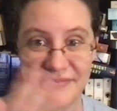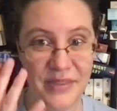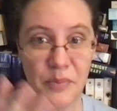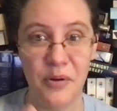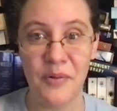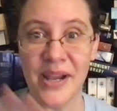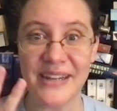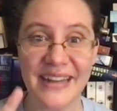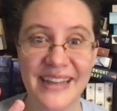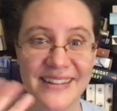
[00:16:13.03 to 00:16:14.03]
the Pro
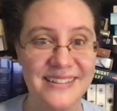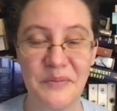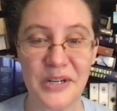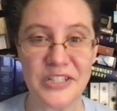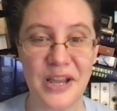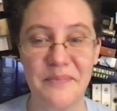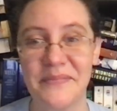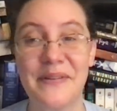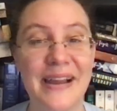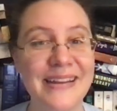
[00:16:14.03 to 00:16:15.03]
Writing Aid
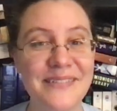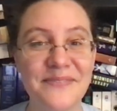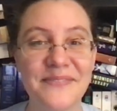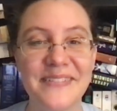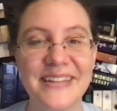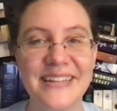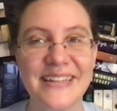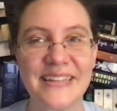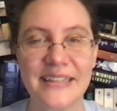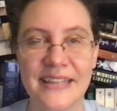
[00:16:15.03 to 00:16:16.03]
workshop. I am
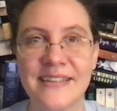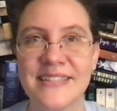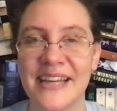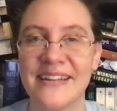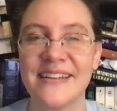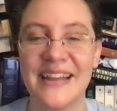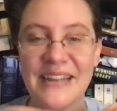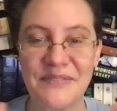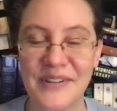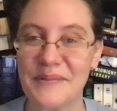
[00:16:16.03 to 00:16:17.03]
excited. I
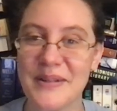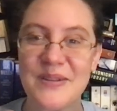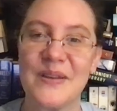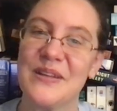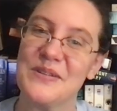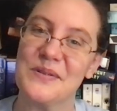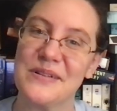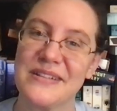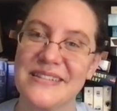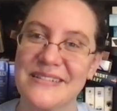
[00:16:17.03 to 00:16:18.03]
am very much looking
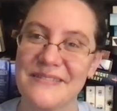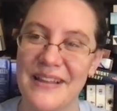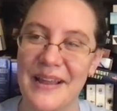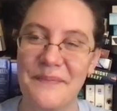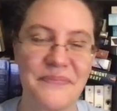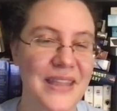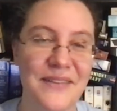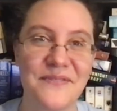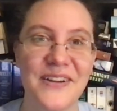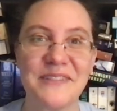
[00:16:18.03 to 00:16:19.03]
towards
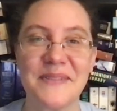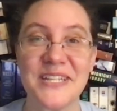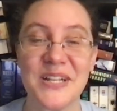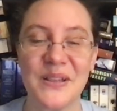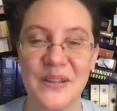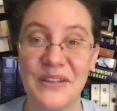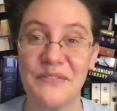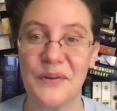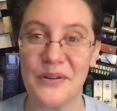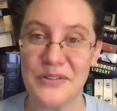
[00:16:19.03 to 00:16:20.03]
I'm very much looking
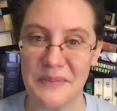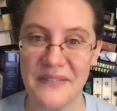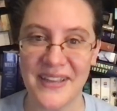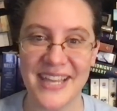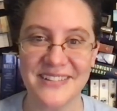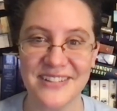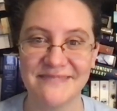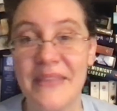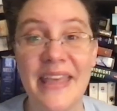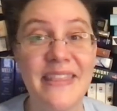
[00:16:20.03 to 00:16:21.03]
forward to my
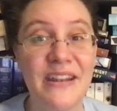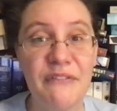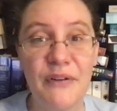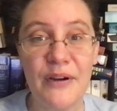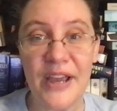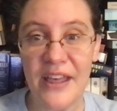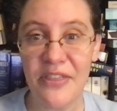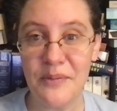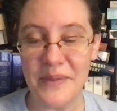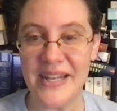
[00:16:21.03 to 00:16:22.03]
vacation. And then for
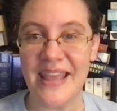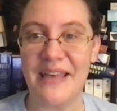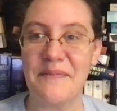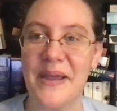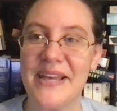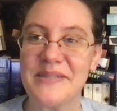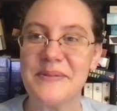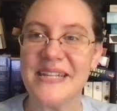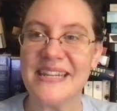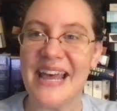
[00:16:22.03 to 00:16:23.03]
other media, my
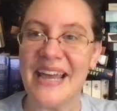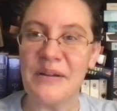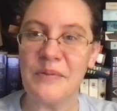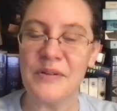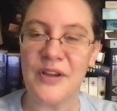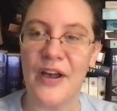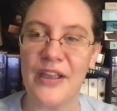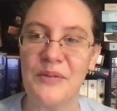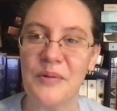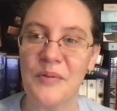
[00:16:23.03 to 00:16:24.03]
husband and I were
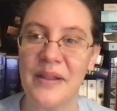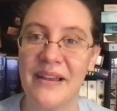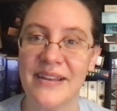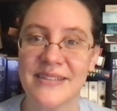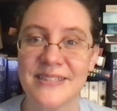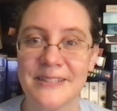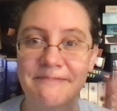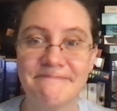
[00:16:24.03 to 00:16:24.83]
talking, we realized